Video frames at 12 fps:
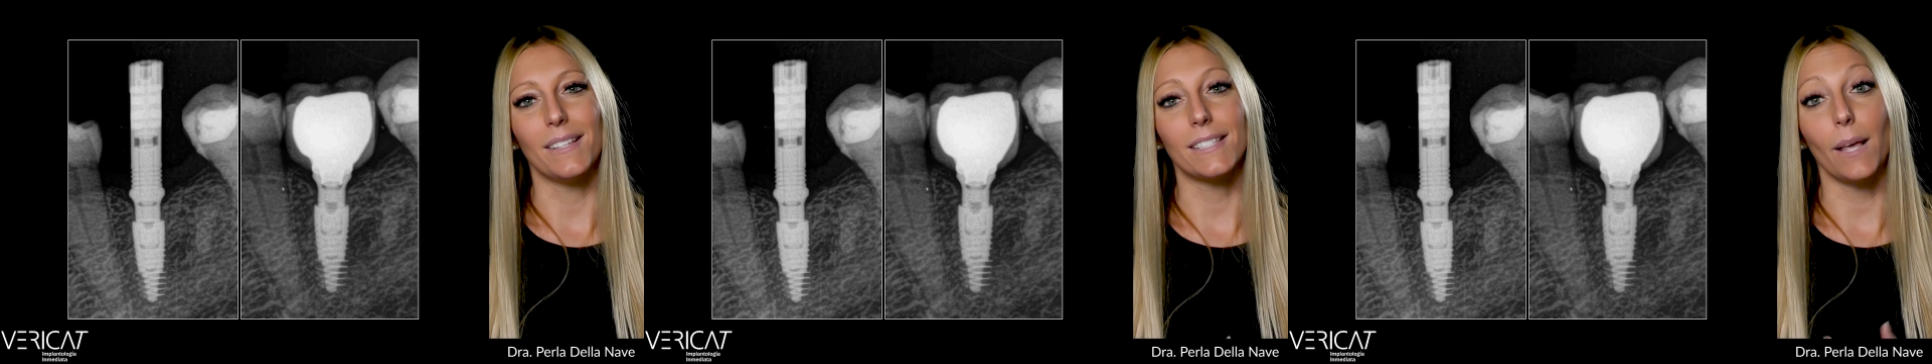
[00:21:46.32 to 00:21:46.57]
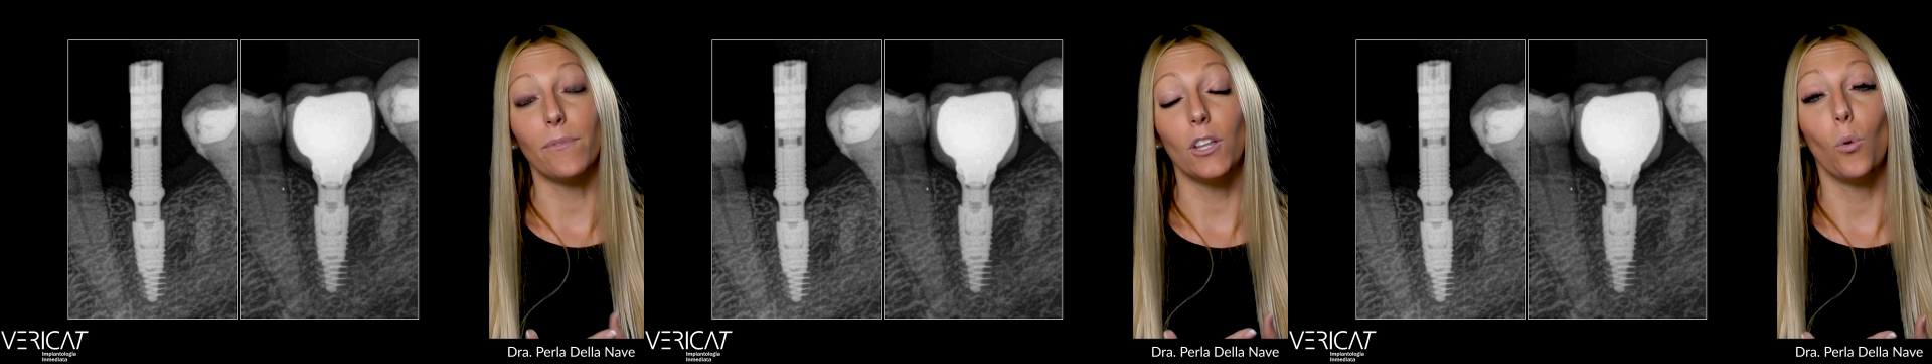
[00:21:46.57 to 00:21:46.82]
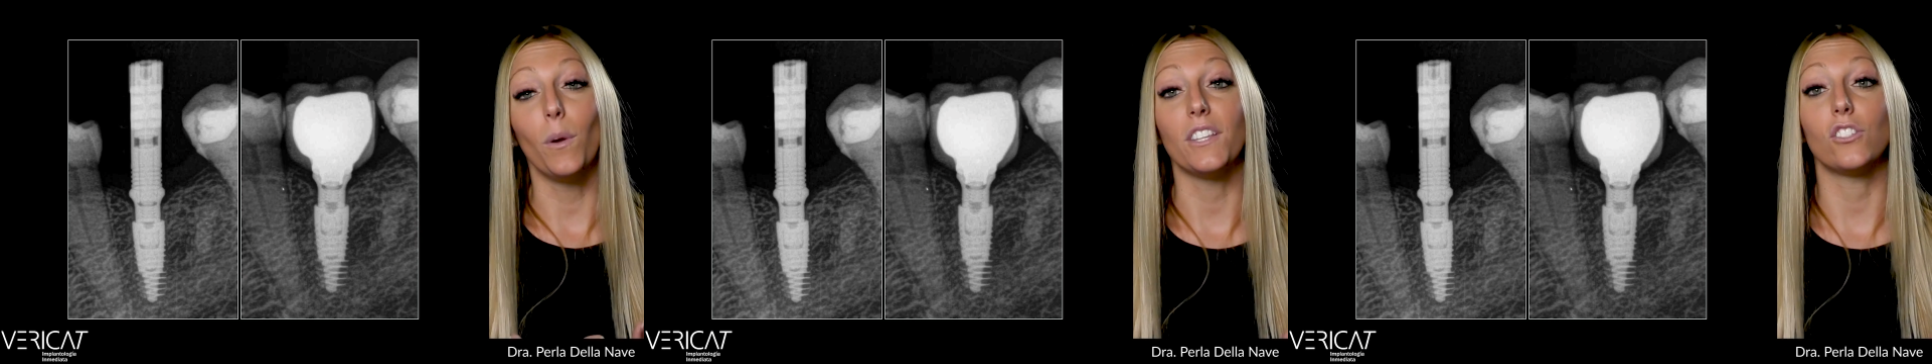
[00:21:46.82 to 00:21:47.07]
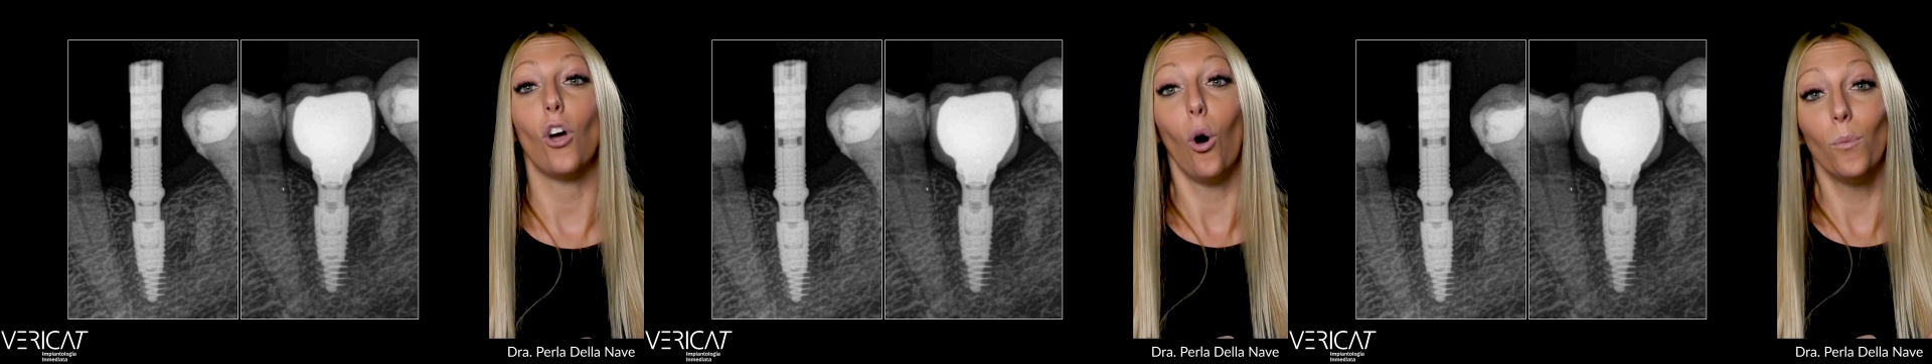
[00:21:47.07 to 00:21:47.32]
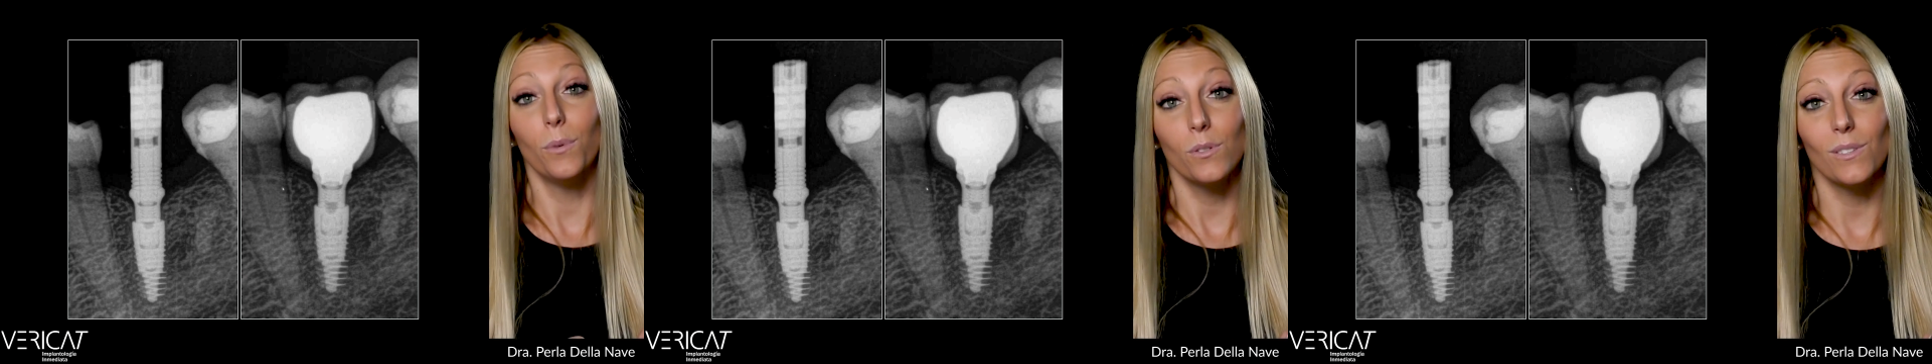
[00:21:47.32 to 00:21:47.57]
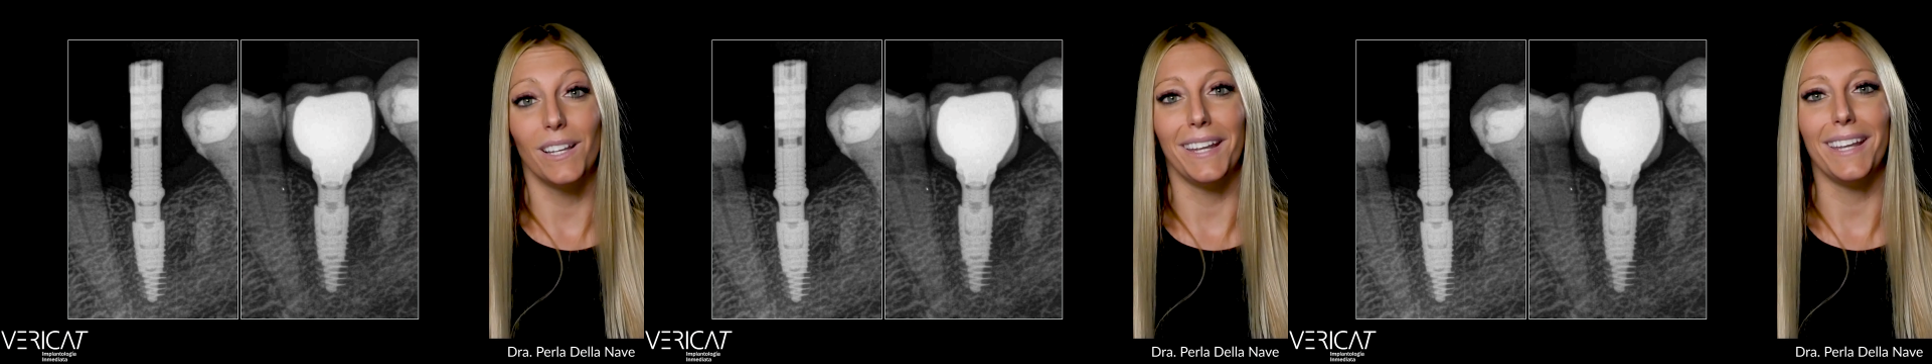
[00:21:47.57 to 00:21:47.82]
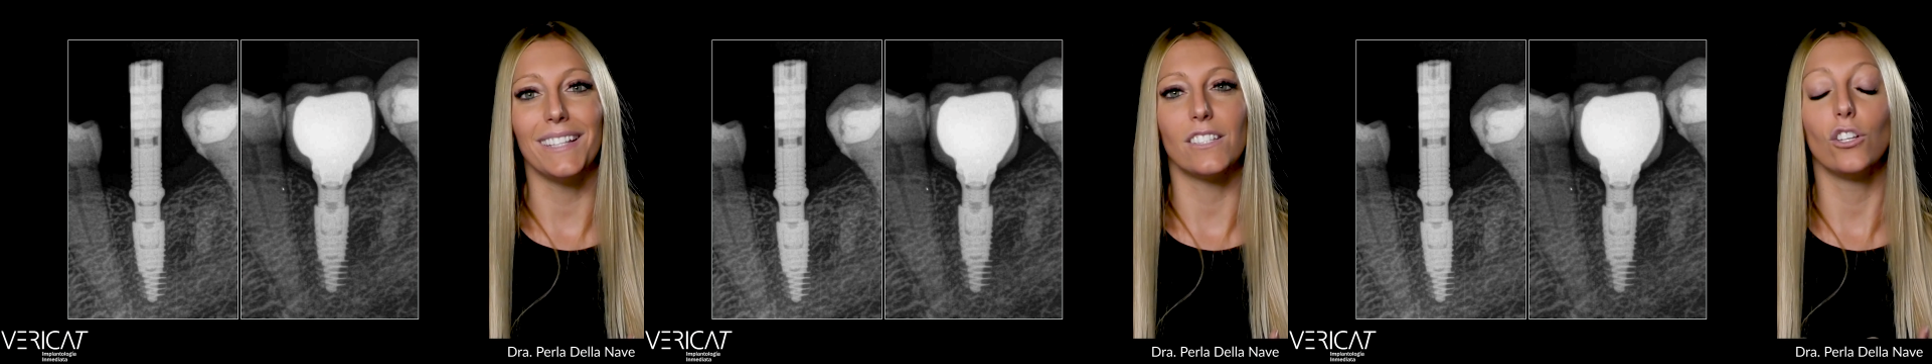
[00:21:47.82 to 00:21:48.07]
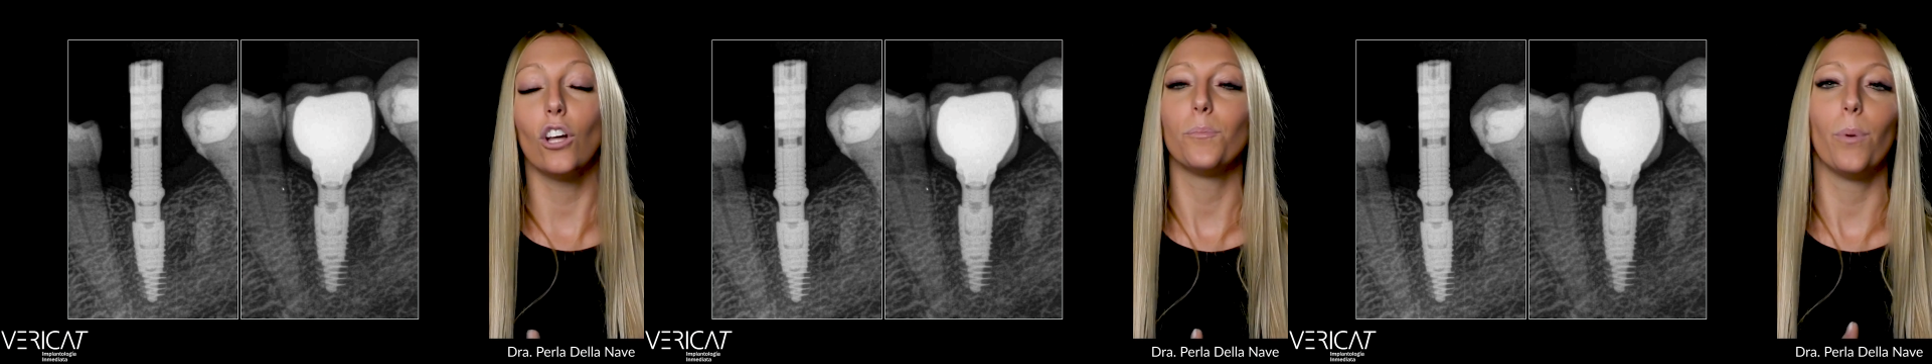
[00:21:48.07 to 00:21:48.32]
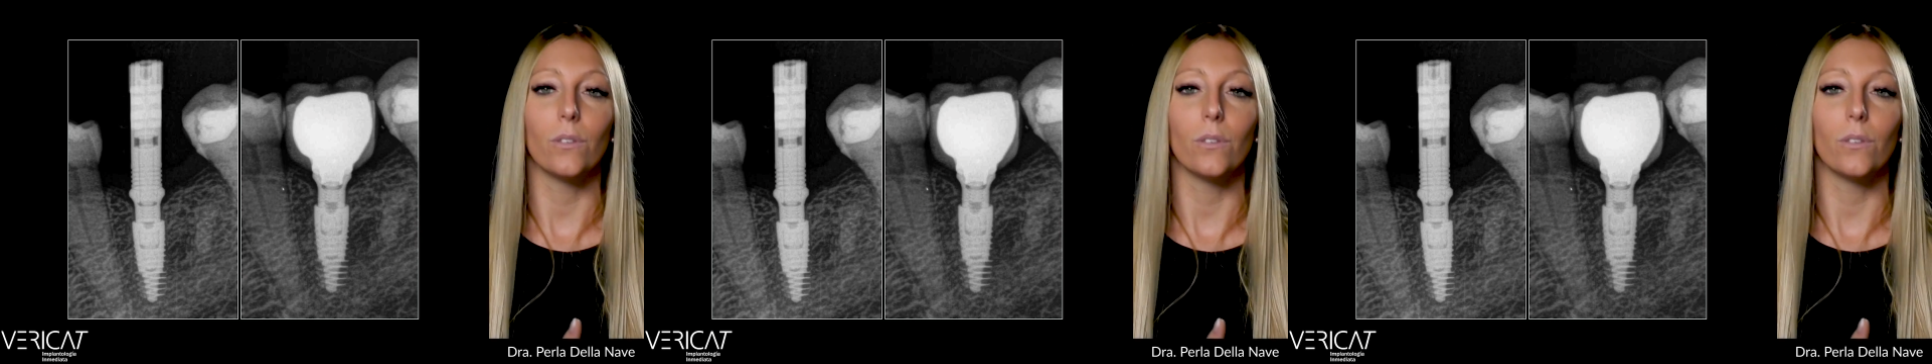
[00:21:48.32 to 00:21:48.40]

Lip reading: something which obviously is not